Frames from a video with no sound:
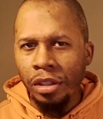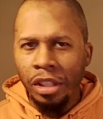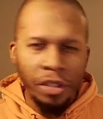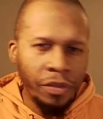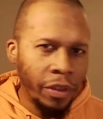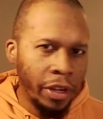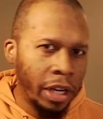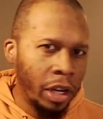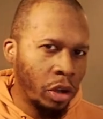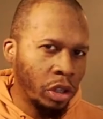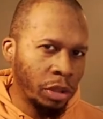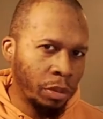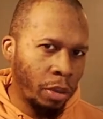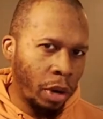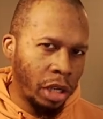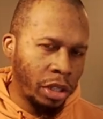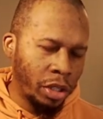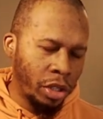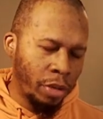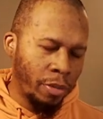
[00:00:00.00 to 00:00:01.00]
This video is
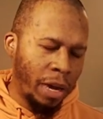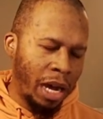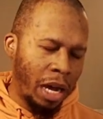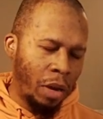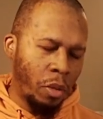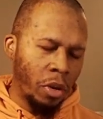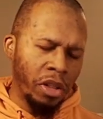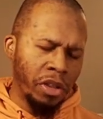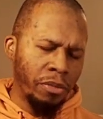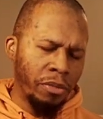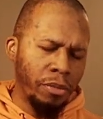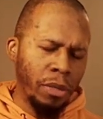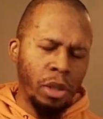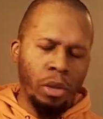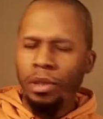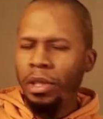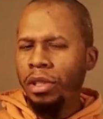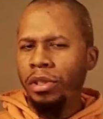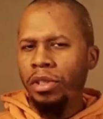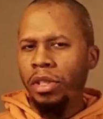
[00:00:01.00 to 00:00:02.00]
brought to you by one of the
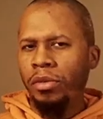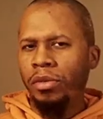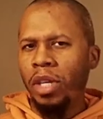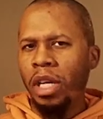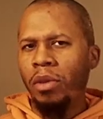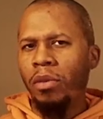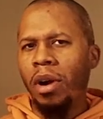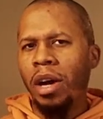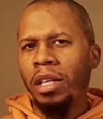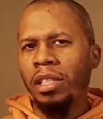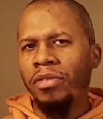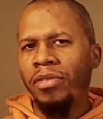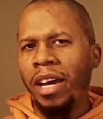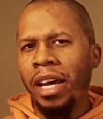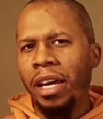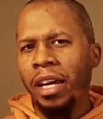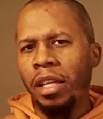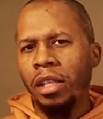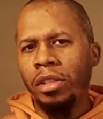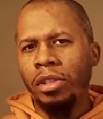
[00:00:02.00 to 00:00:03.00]
millions of J-Rocc's
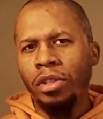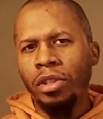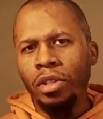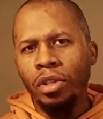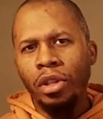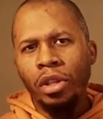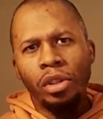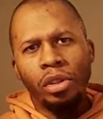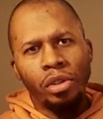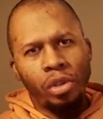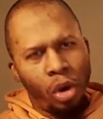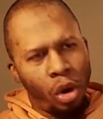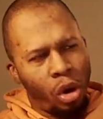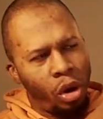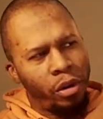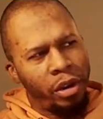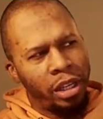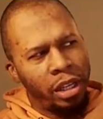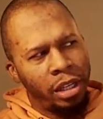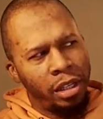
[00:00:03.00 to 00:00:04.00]
fans,
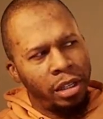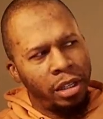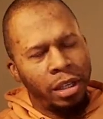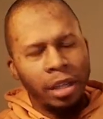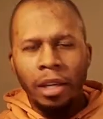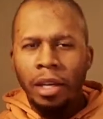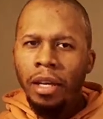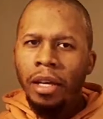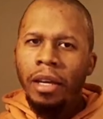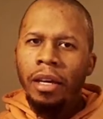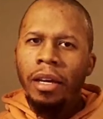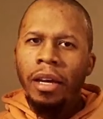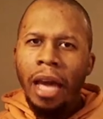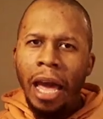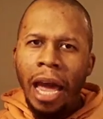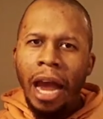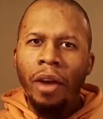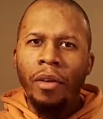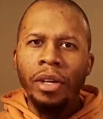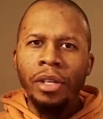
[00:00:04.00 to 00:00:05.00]
Torian
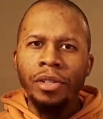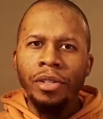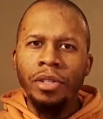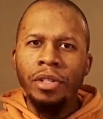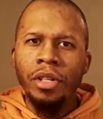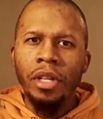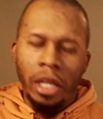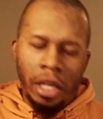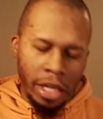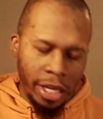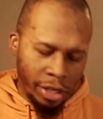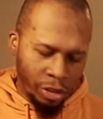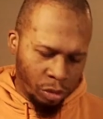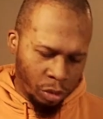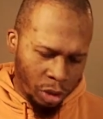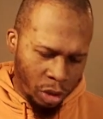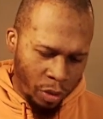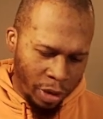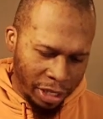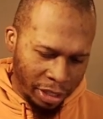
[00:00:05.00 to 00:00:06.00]
Harris. He has
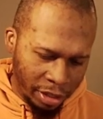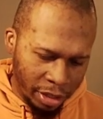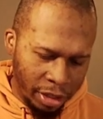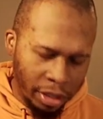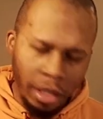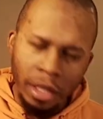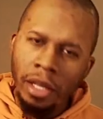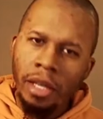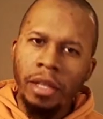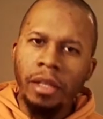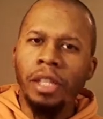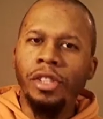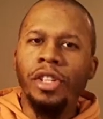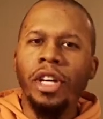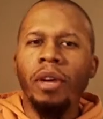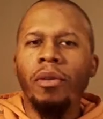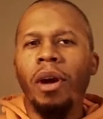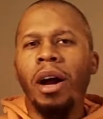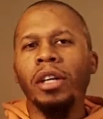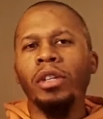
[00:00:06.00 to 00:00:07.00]
requested that
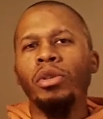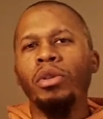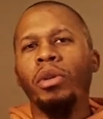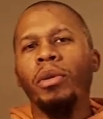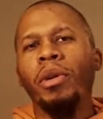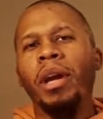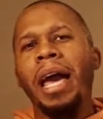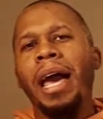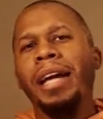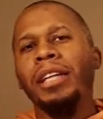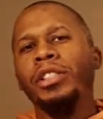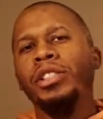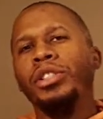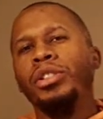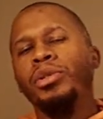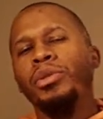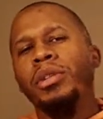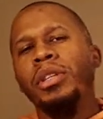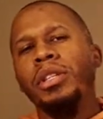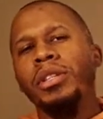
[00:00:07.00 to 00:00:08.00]
J-Rocc do a reaction
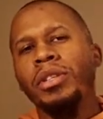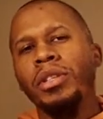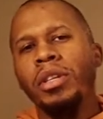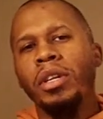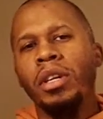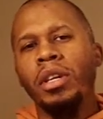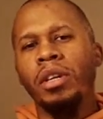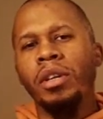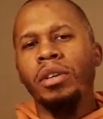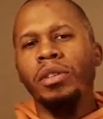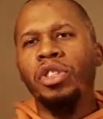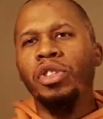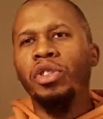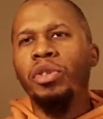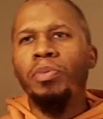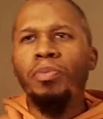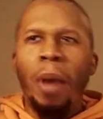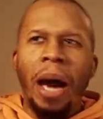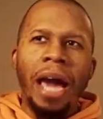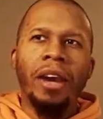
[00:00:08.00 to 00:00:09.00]
to this
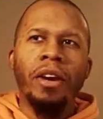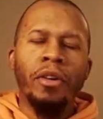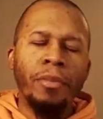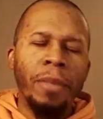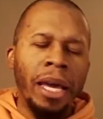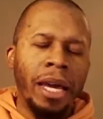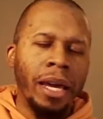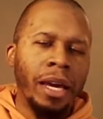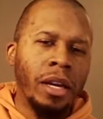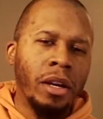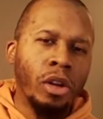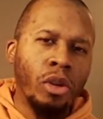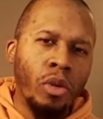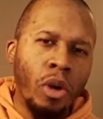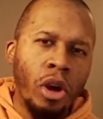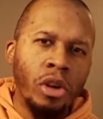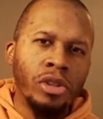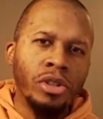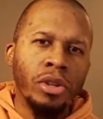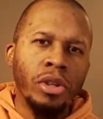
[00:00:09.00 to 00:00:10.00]
Spider-Man
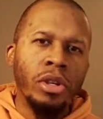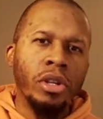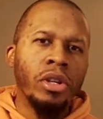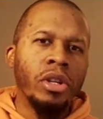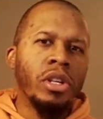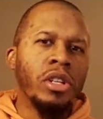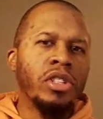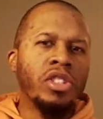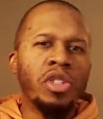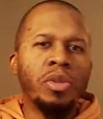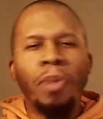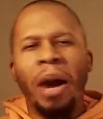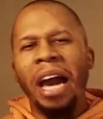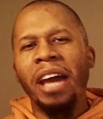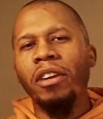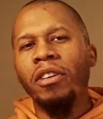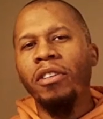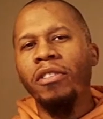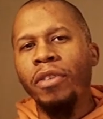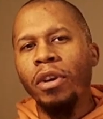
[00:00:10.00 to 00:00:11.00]
Across the
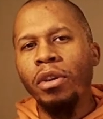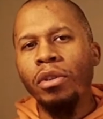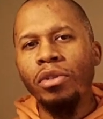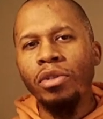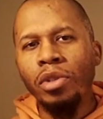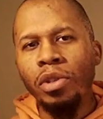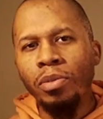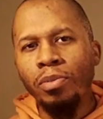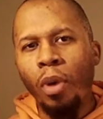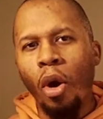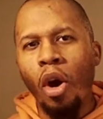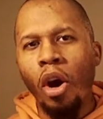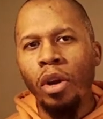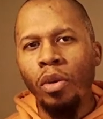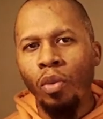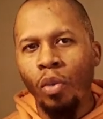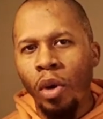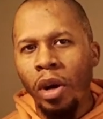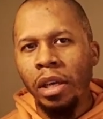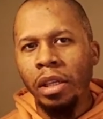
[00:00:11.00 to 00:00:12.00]
Spider-Verse Part
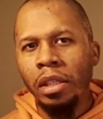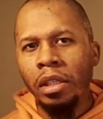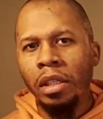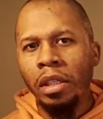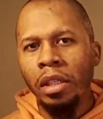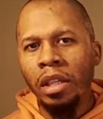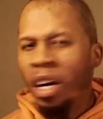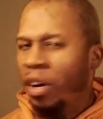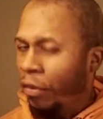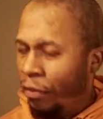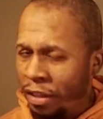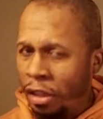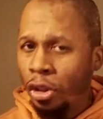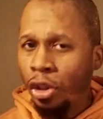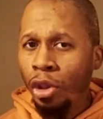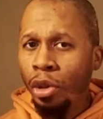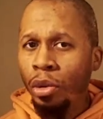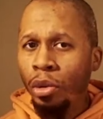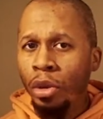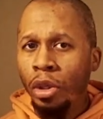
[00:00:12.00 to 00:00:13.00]
1
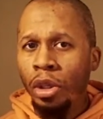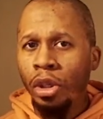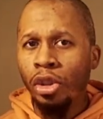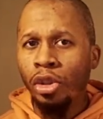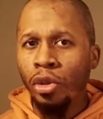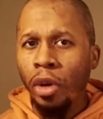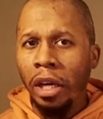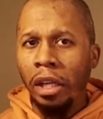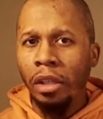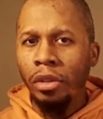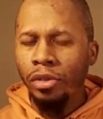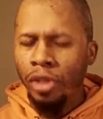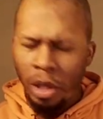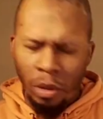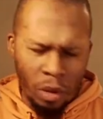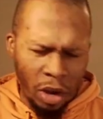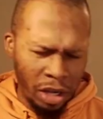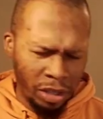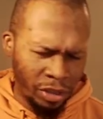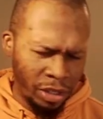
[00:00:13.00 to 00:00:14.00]
official trailer.
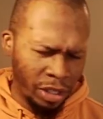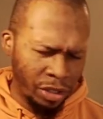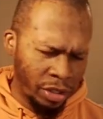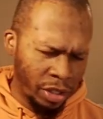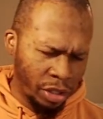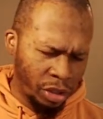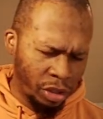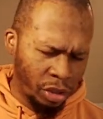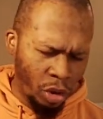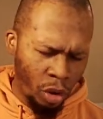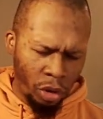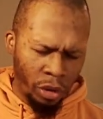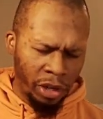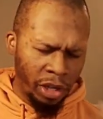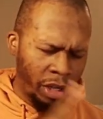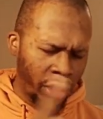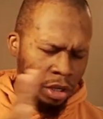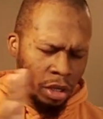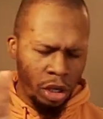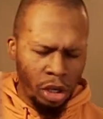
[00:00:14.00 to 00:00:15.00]
J-Rocc says this,
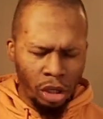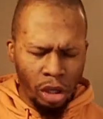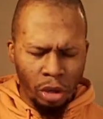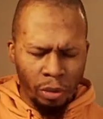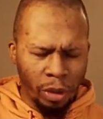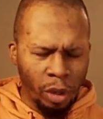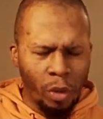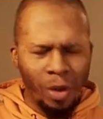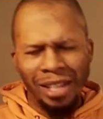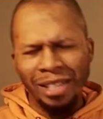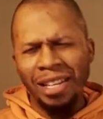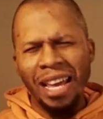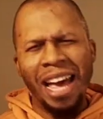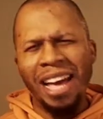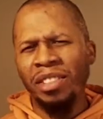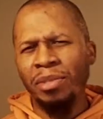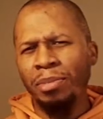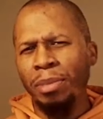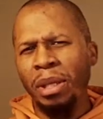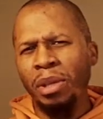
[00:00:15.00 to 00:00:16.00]
Torian, your request
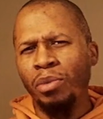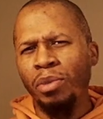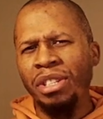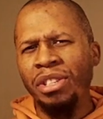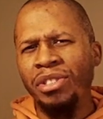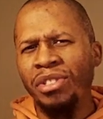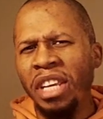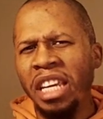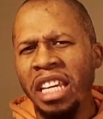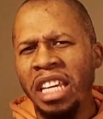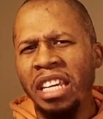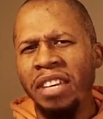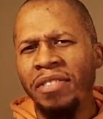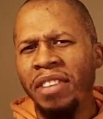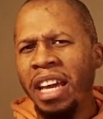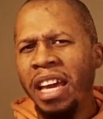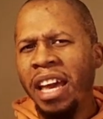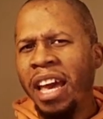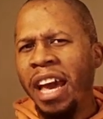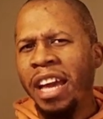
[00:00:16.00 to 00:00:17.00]
has been received
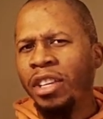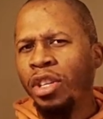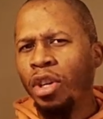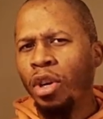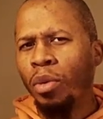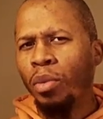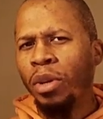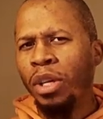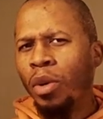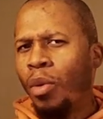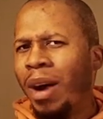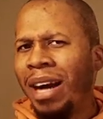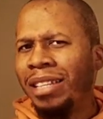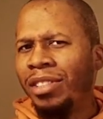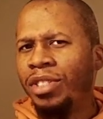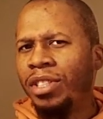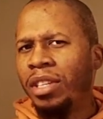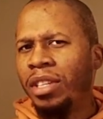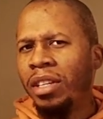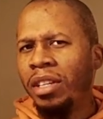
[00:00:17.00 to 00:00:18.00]
and your
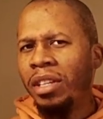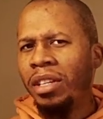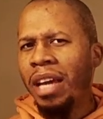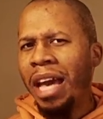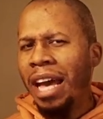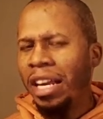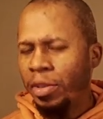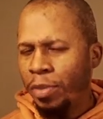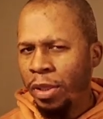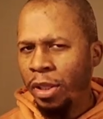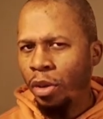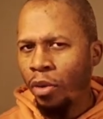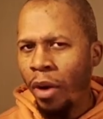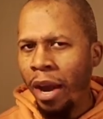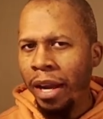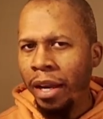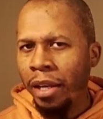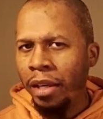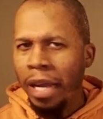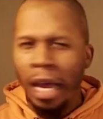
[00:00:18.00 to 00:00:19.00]
request has been
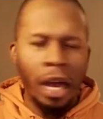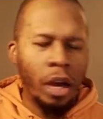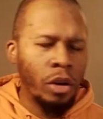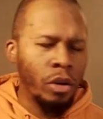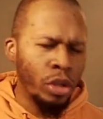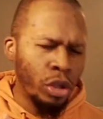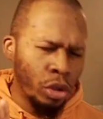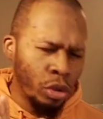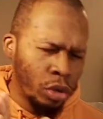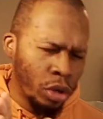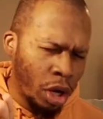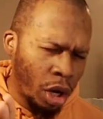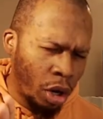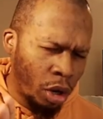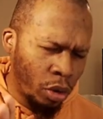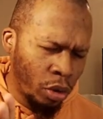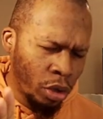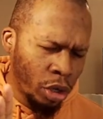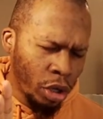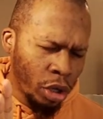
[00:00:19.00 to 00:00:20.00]
granted. Now, you
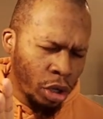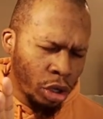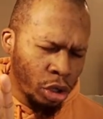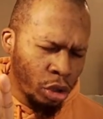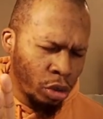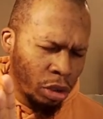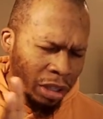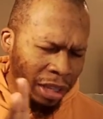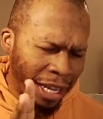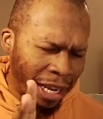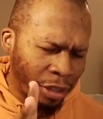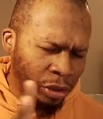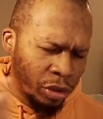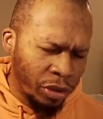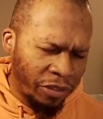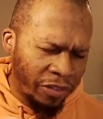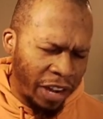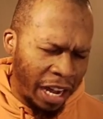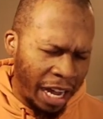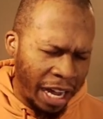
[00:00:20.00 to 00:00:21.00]
go, you
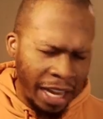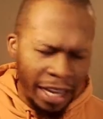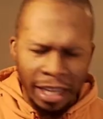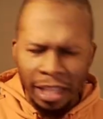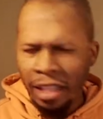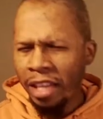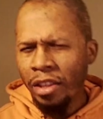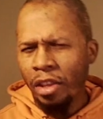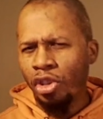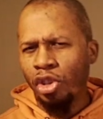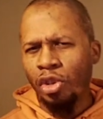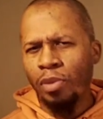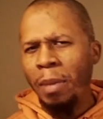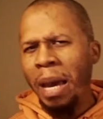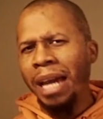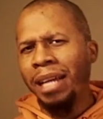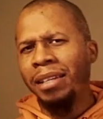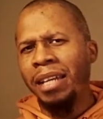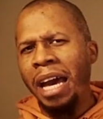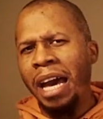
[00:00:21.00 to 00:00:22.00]
electrify, and lay the
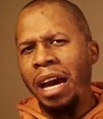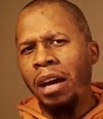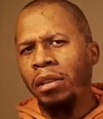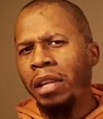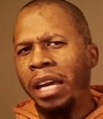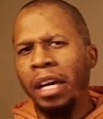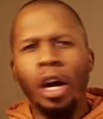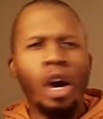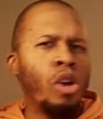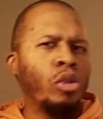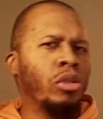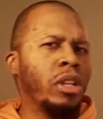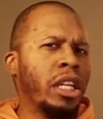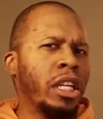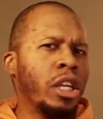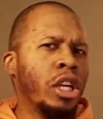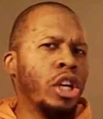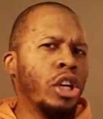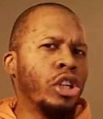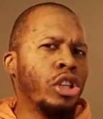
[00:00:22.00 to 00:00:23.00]
smack down like
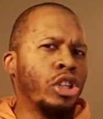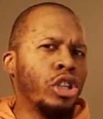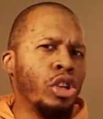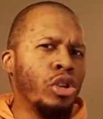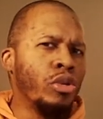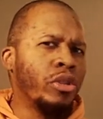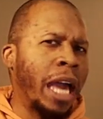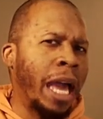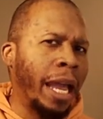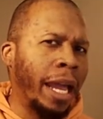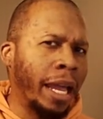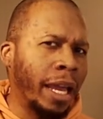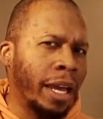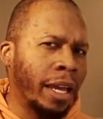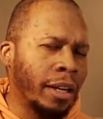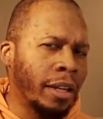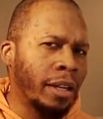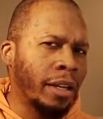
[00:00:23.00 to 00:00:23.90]
only you can.